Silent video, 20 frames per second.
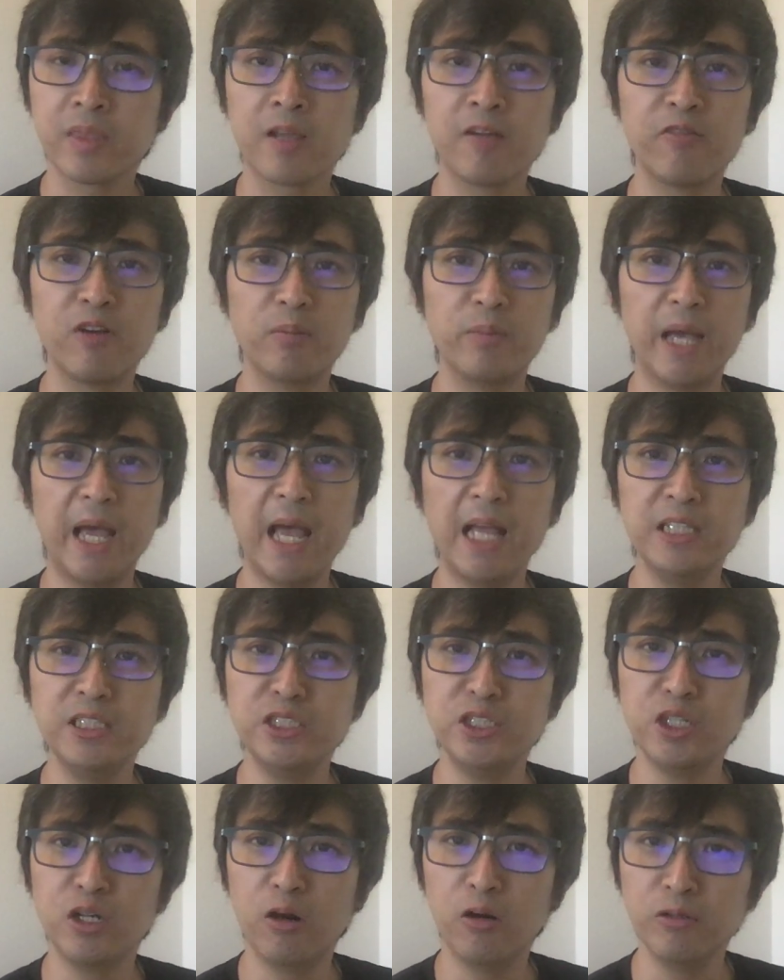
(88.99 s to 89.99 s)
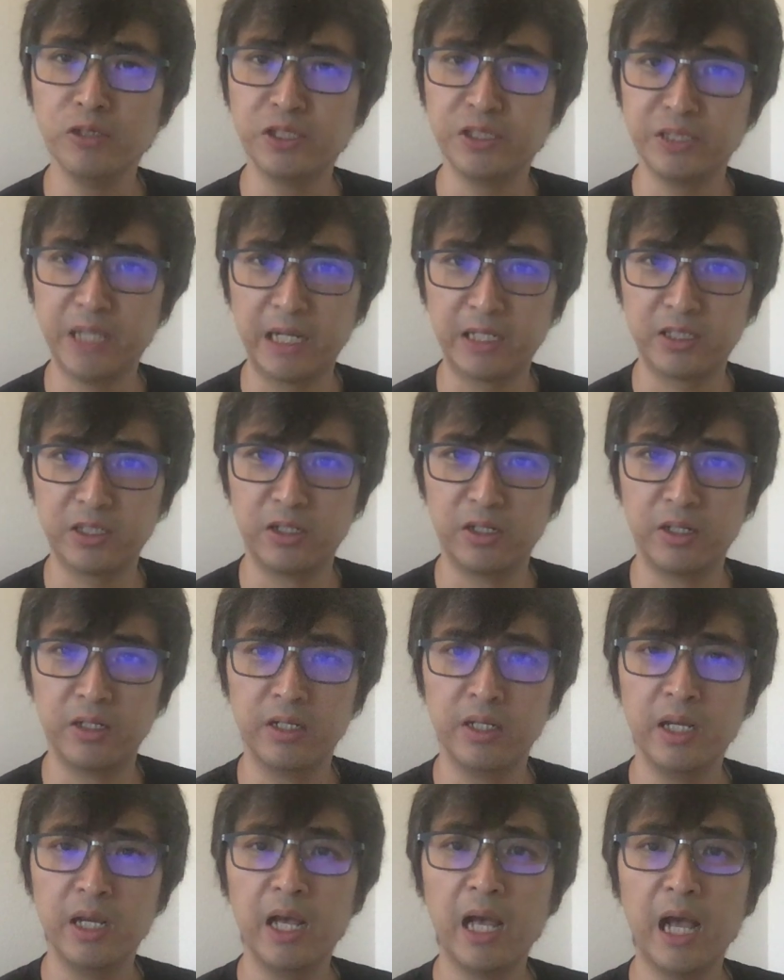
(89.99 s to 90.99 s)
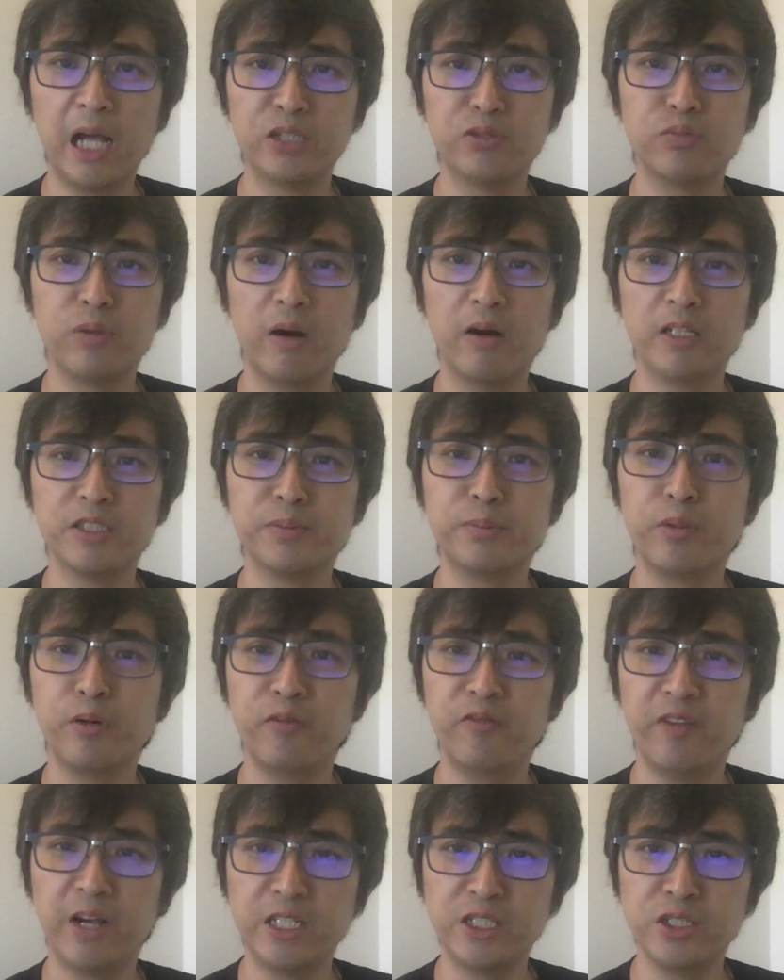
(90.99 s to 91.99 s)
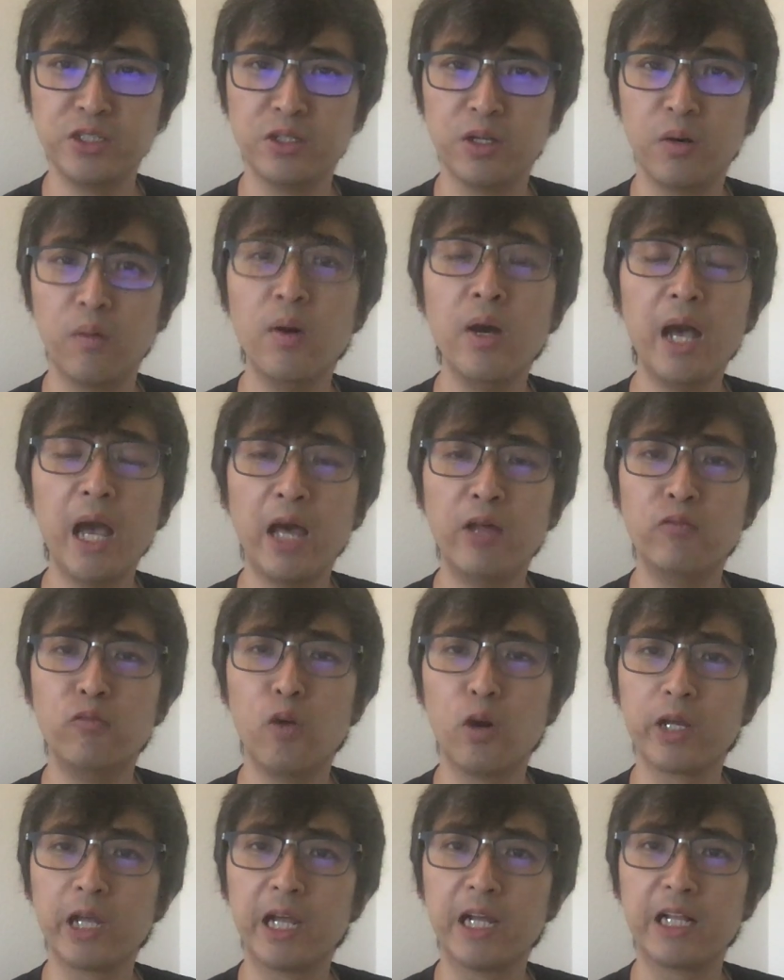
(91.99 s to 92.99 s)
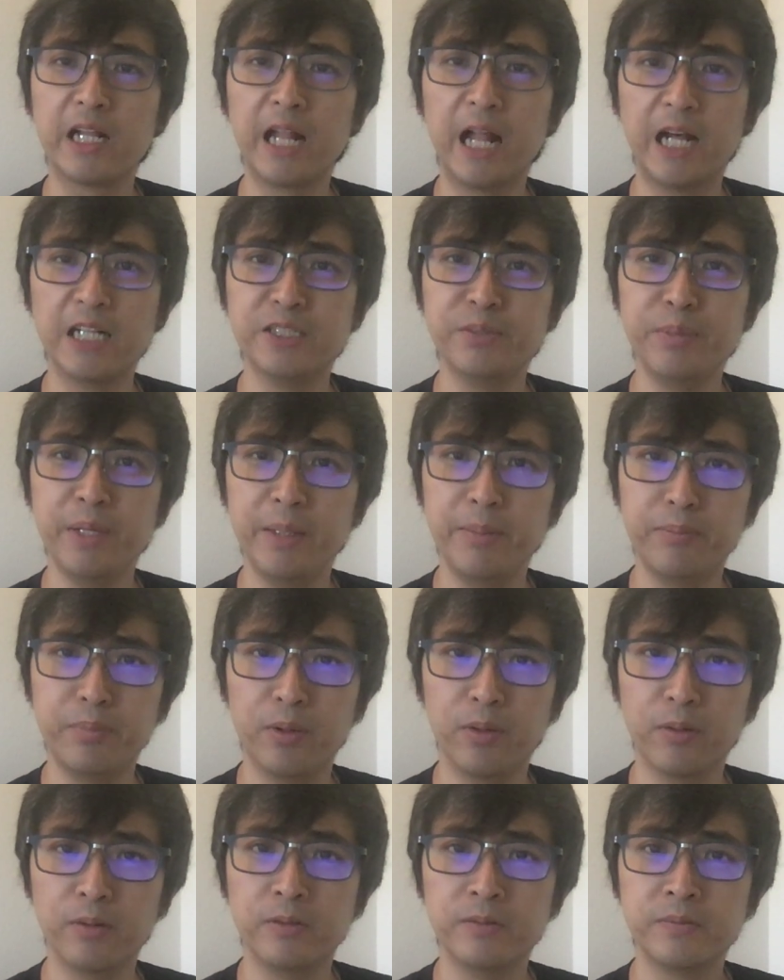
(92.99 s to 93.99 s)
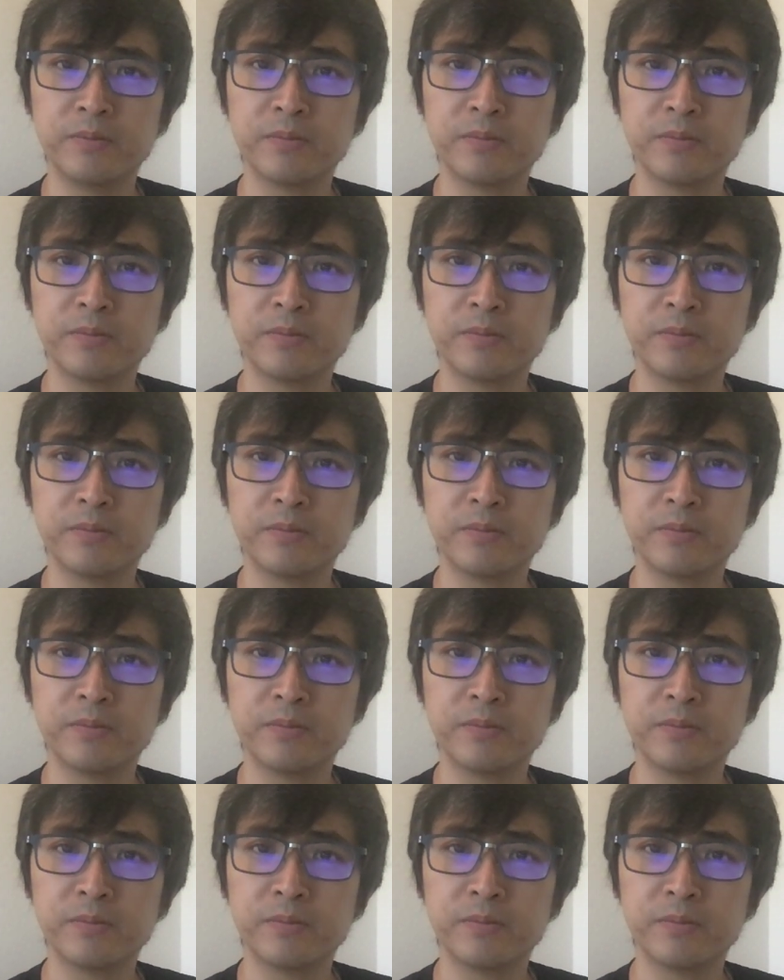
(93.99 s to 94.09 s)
from the NGO sector, as well as professional and working class people.